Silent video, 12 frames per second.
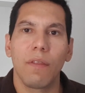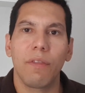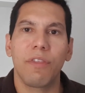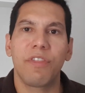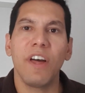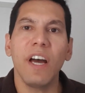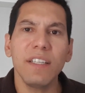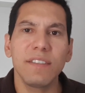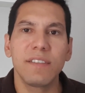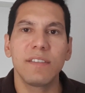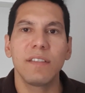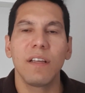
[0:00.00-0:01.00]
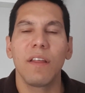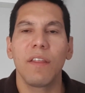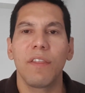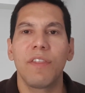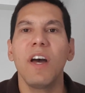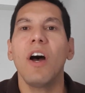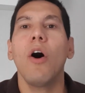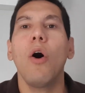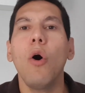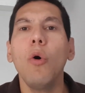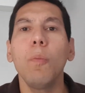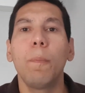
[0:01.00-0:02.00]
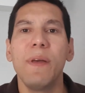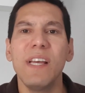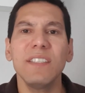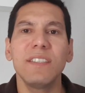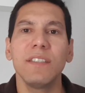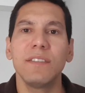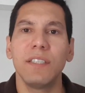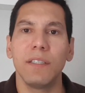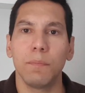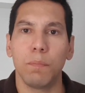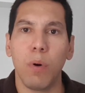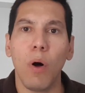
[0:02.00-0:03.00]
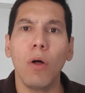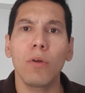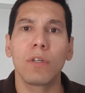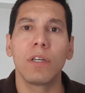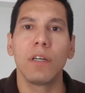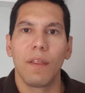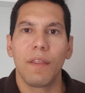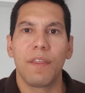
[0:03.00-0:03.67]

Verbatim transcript: Thus, the whole Byzantine bulk,